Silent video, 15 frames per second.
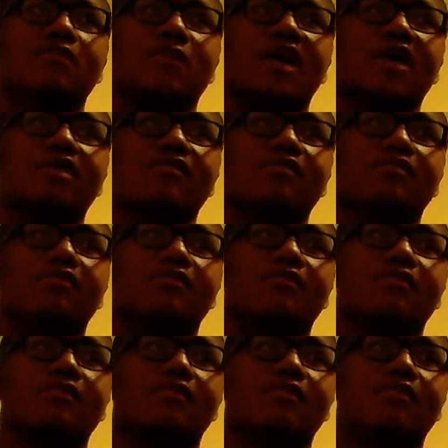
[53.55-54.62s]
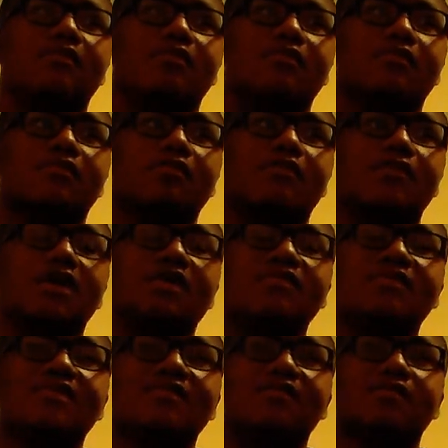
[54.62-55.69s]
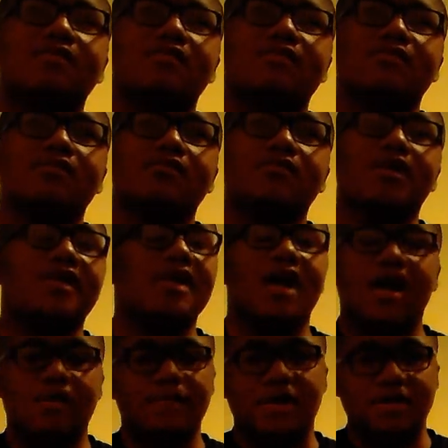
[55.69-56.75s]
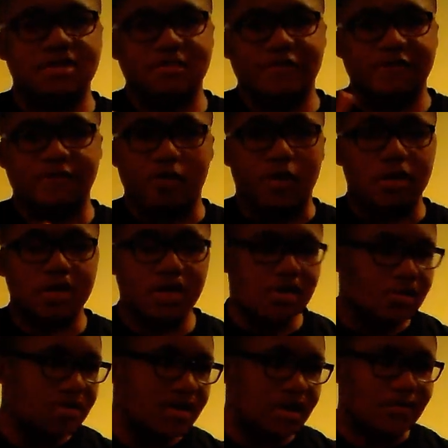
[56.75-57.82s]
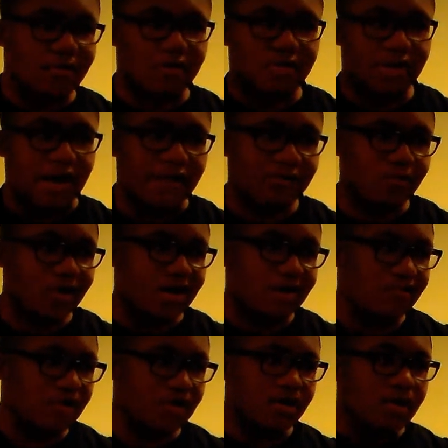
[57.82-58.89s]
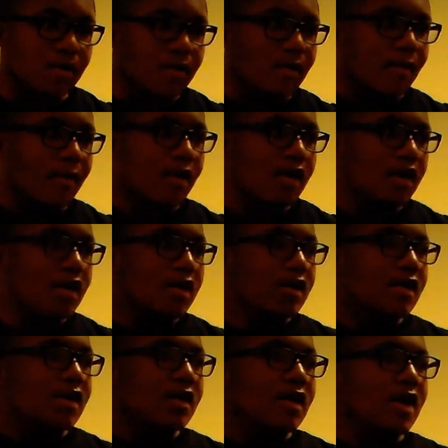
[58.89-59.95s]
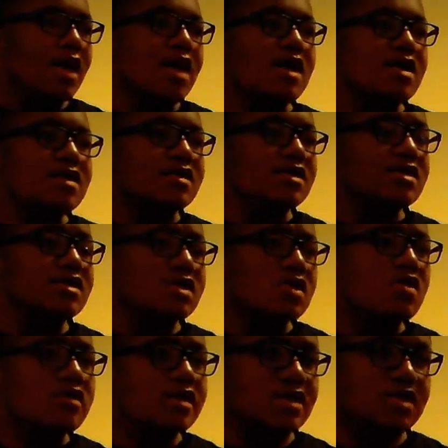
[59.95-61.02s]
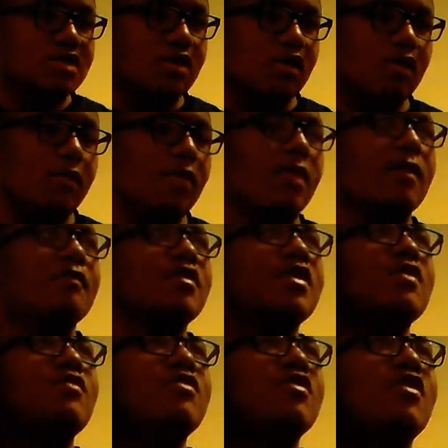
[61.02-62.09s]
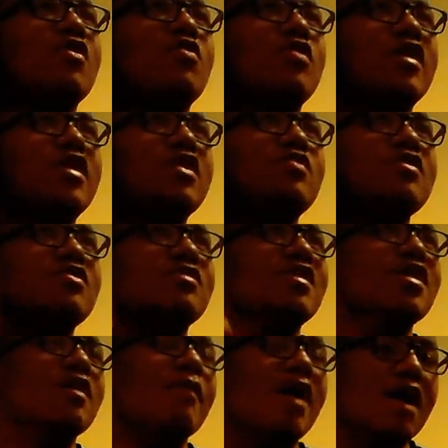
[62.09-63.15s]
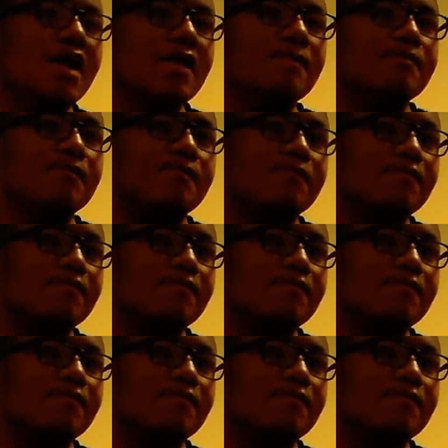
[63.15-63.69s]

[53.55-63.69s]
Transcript: like, in a lot of places before, on the internet, real life, wherever. And it's considered this term. But, you know, really, when you think about it,